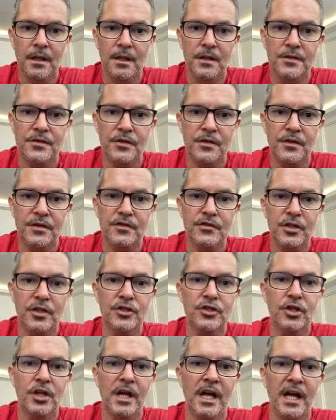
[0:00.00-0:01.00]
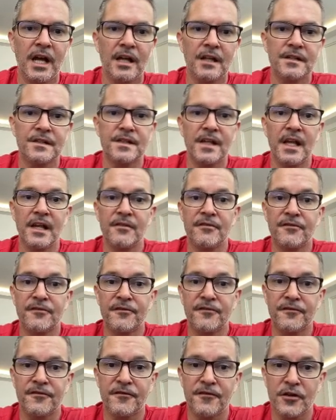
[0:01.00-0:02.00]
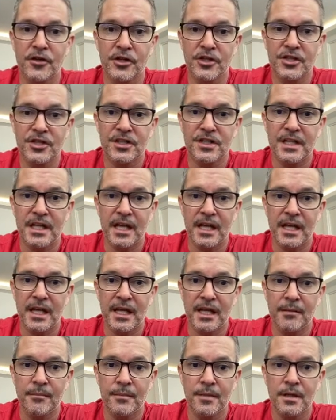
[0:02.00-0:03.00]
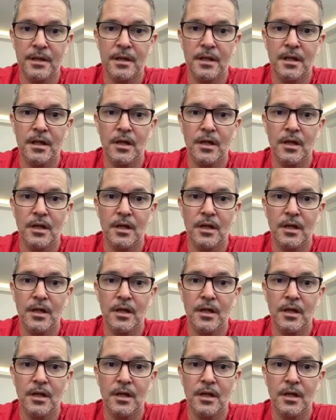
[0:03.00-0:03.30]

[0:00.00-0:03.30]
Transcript: So the structure has a first name,